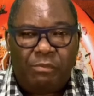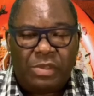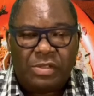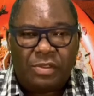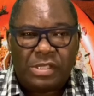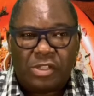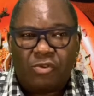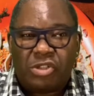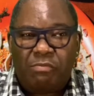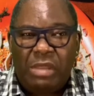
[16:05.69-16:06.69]
to the
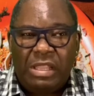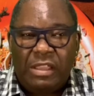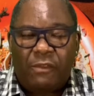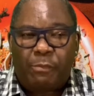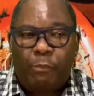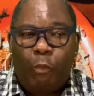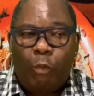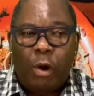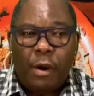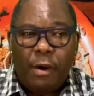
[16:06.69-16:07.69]
social media
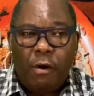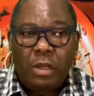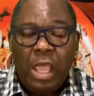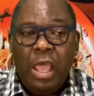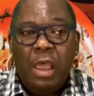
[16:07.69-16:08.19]
world.